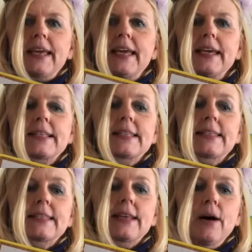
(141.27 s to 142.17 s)
It
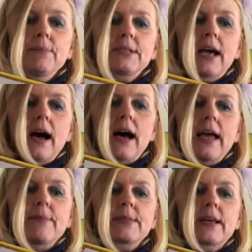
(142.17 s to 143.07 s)

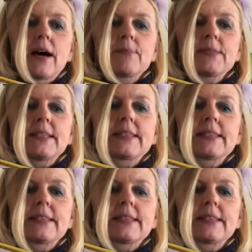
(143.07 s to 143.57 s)
sometimes comes in